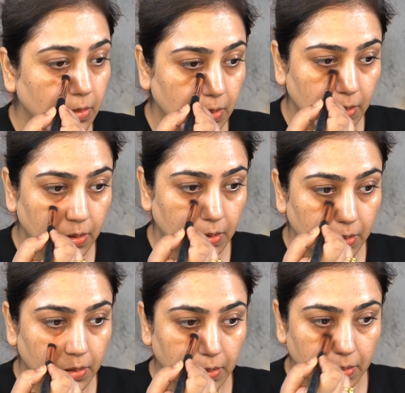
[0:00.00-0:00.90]
Forever
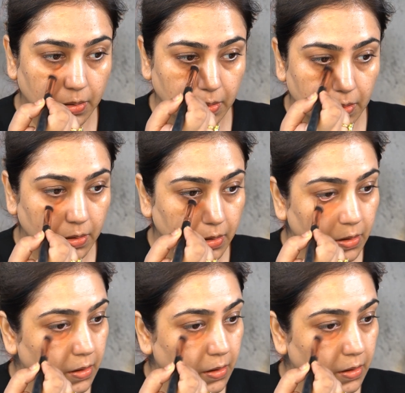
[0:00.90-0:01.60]
52 palette.